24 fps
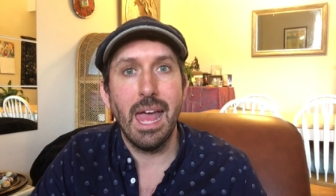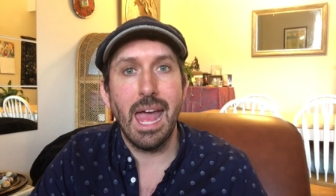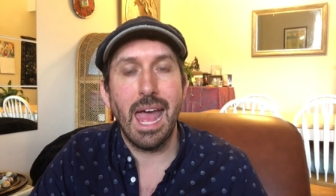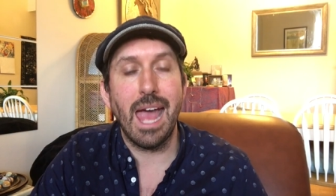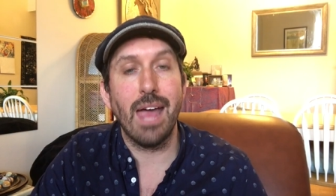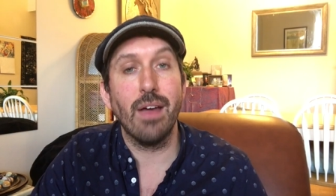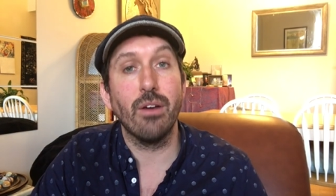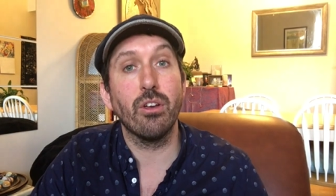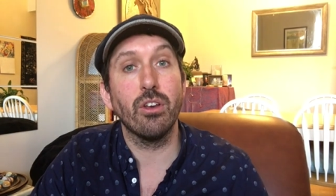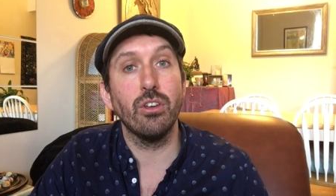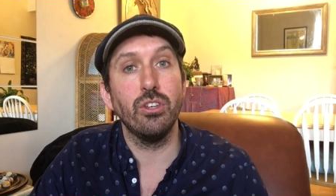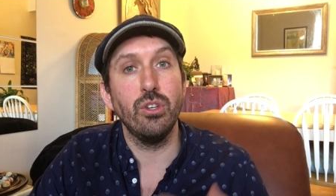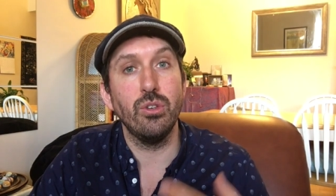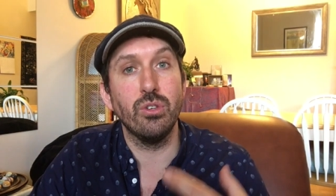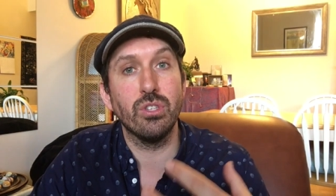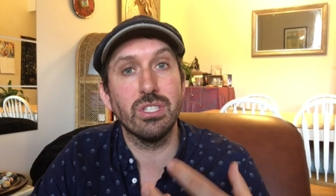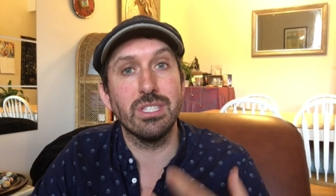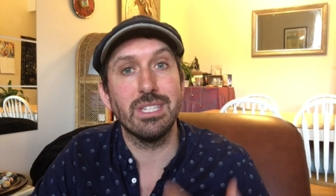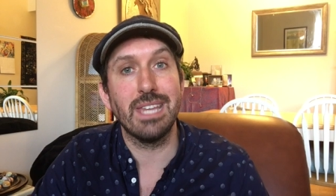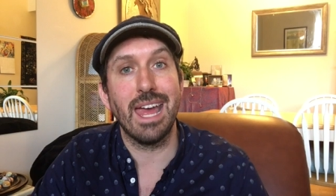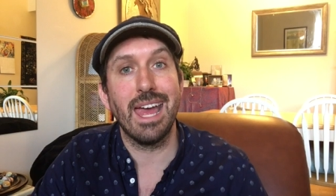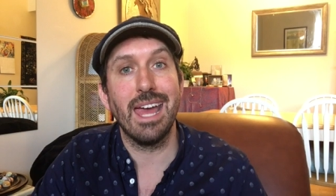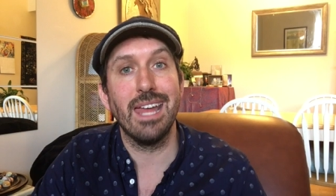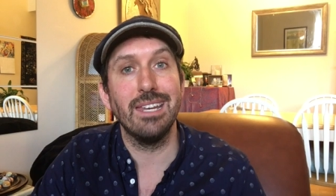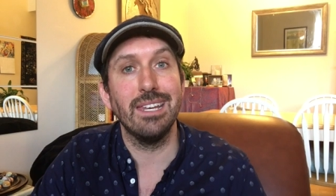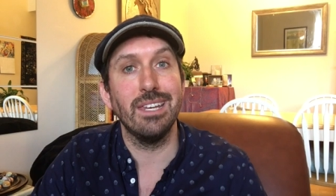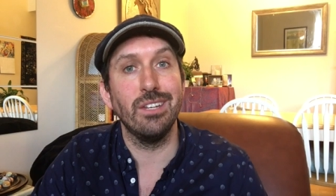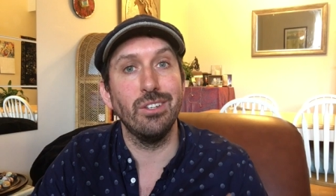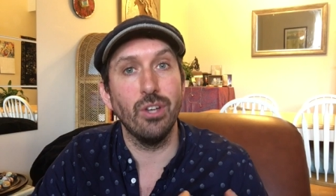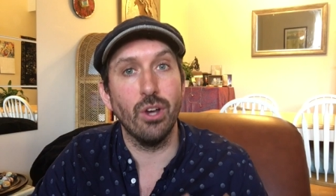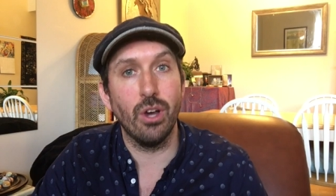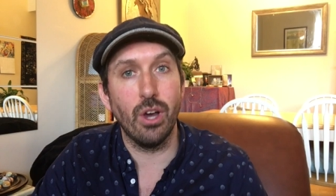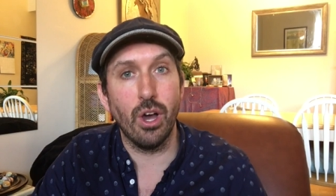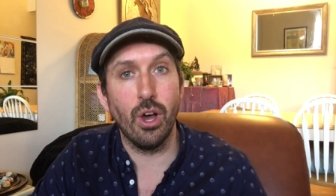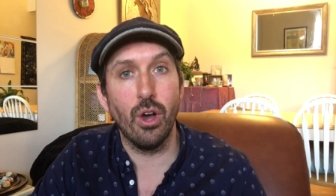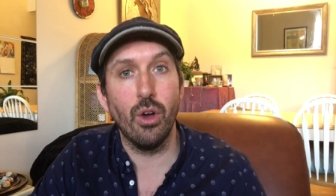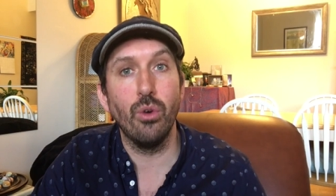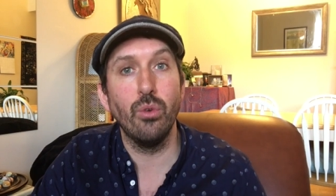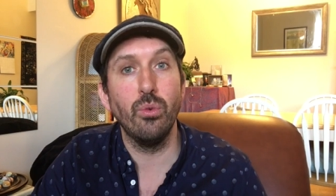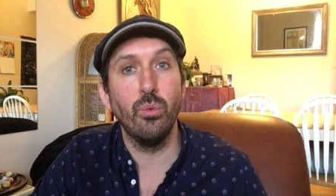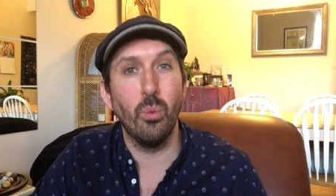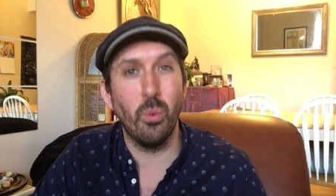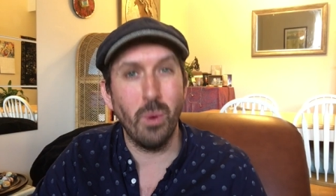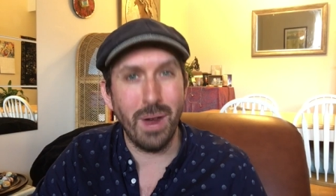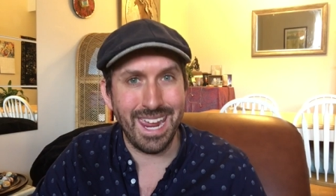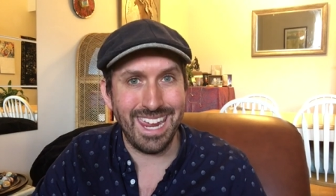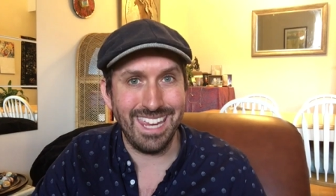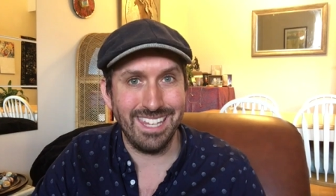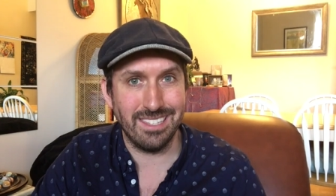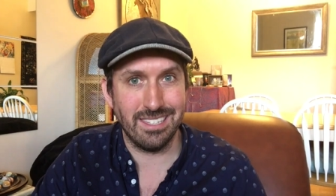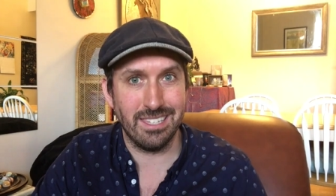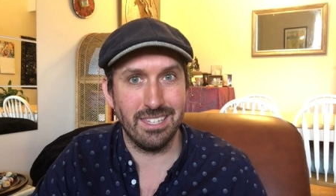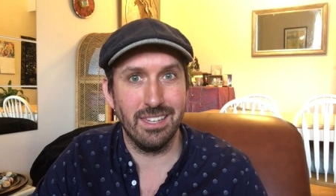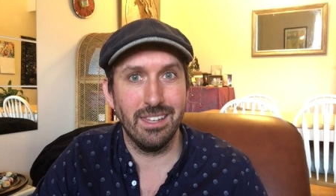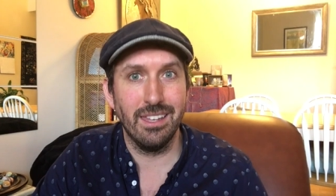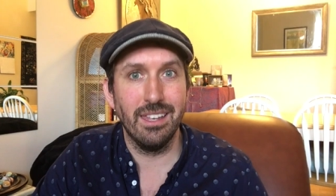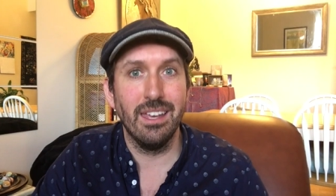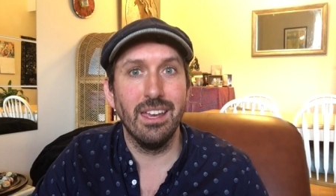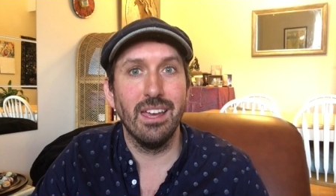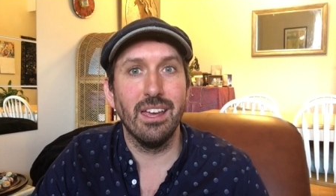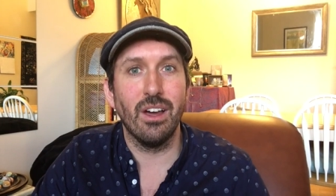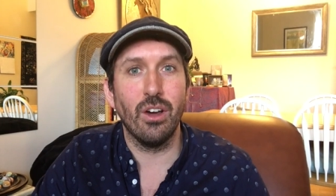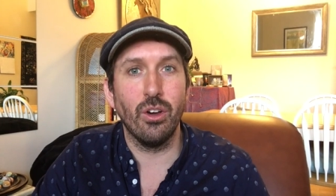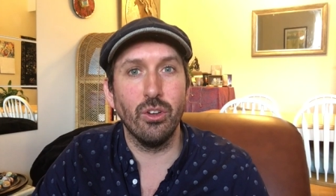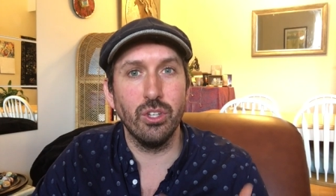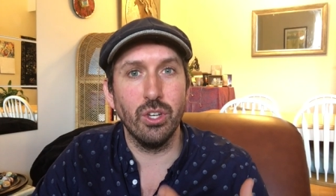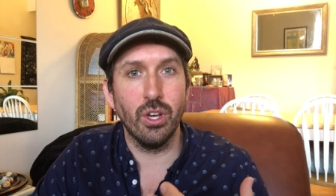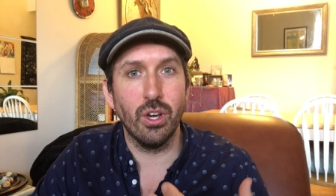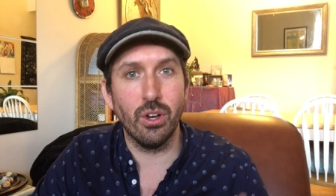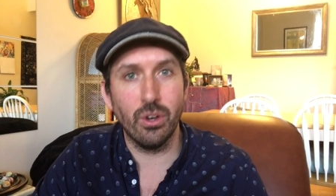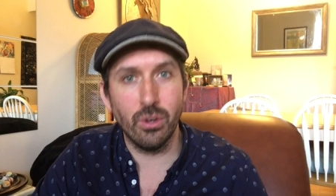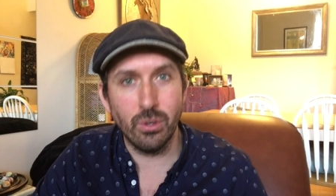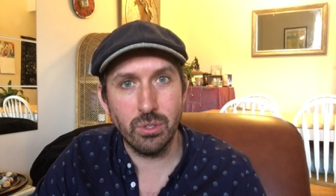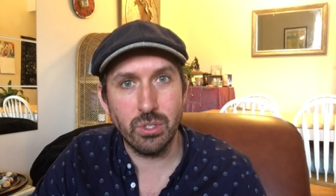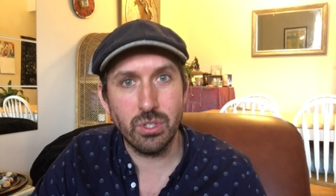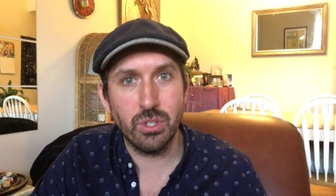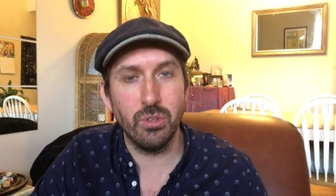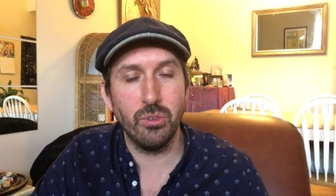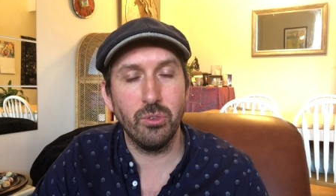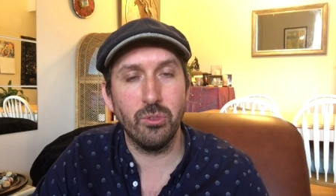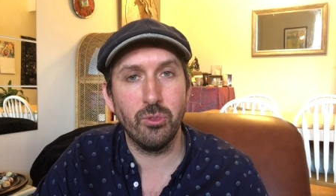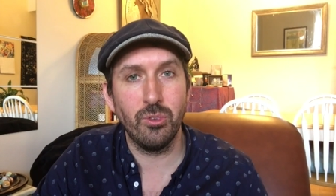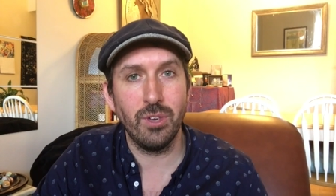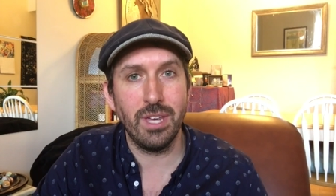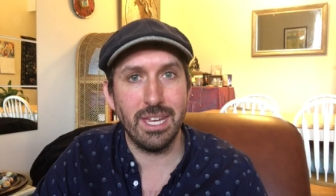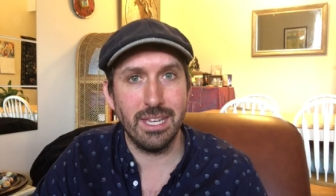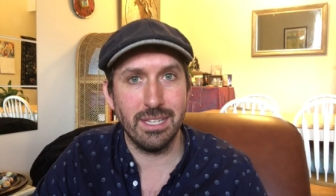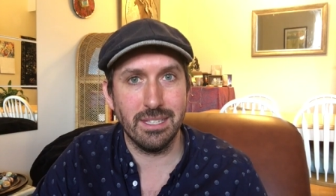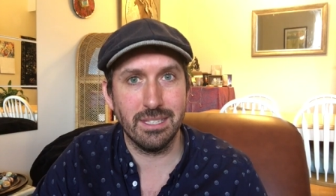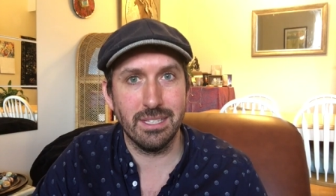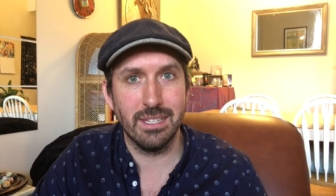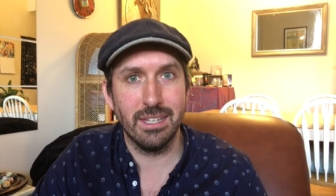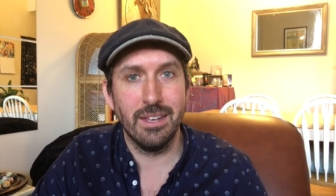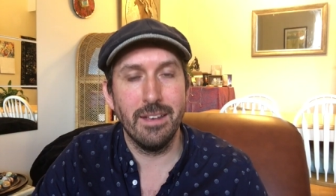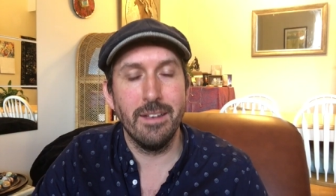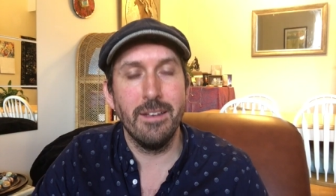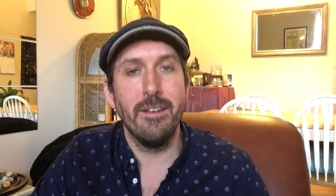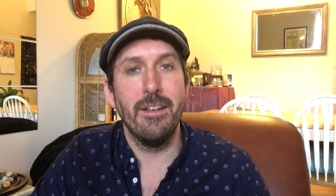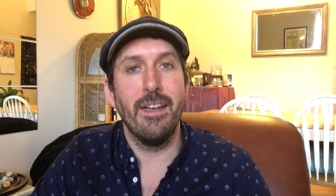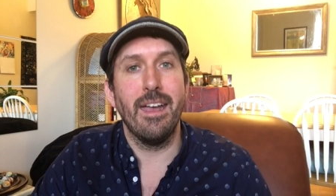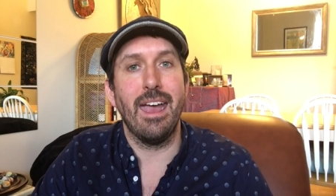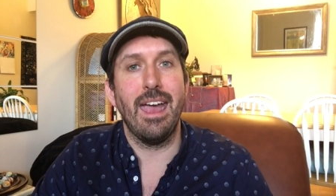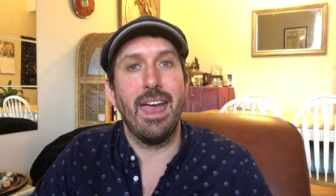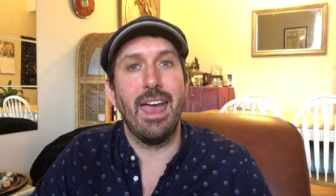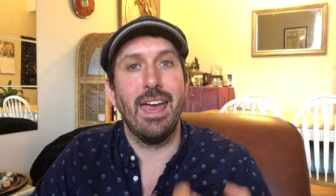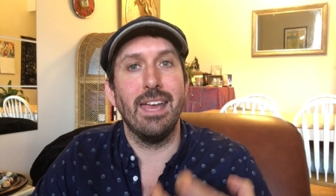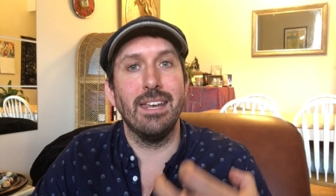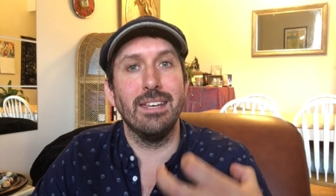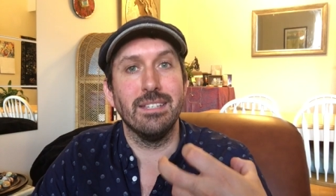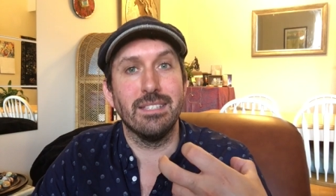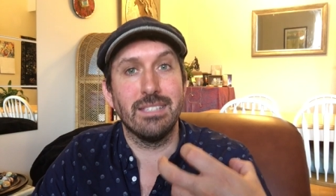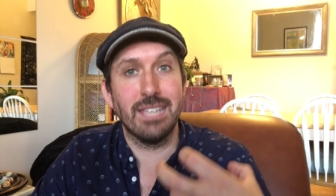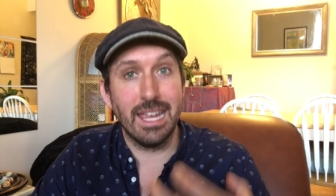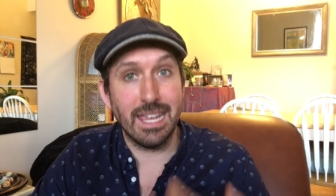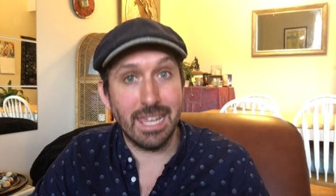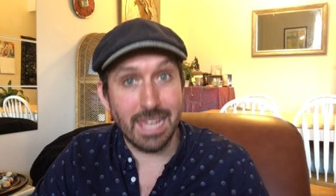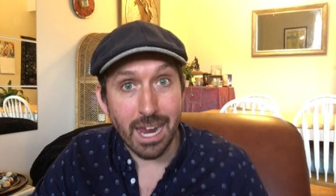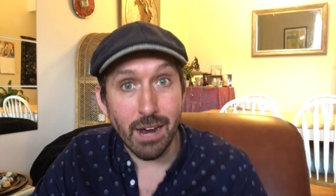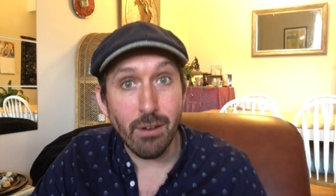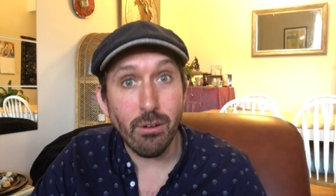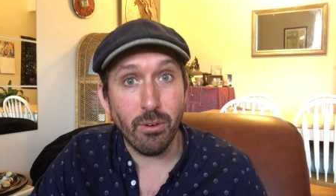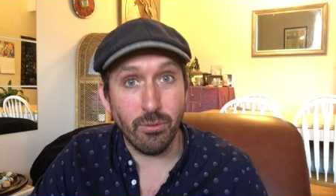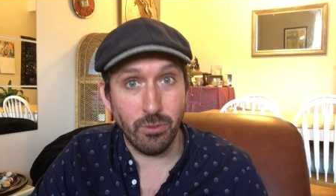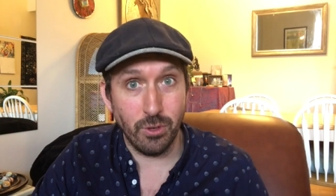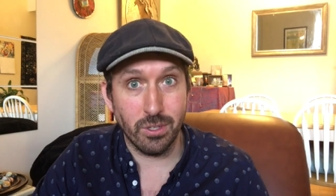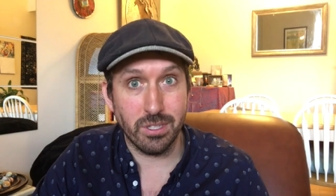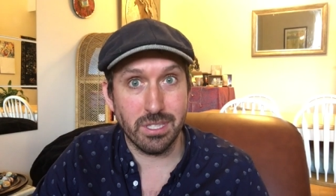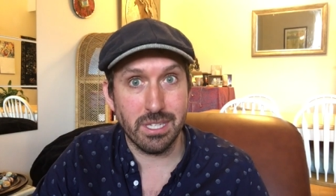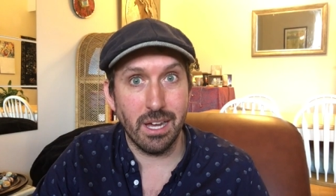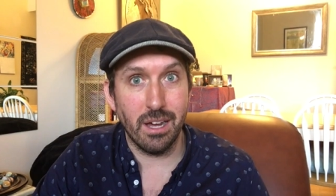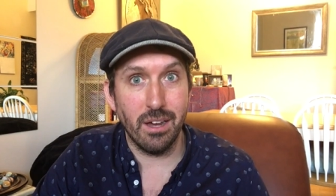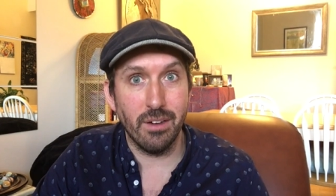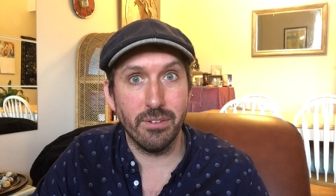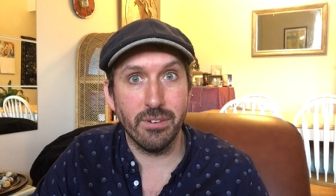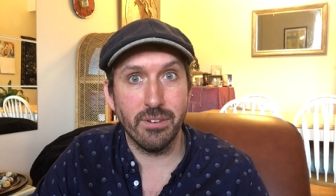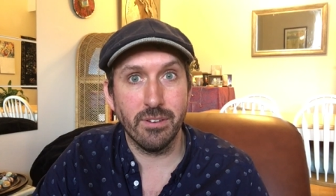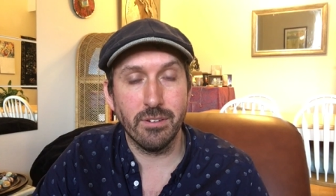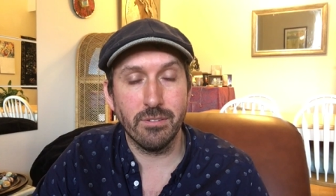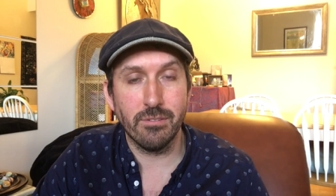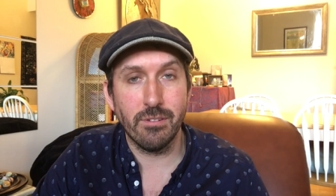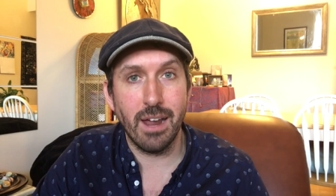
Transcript: How can you stand in your own weight, on your own 2 feet, and take care of yourself?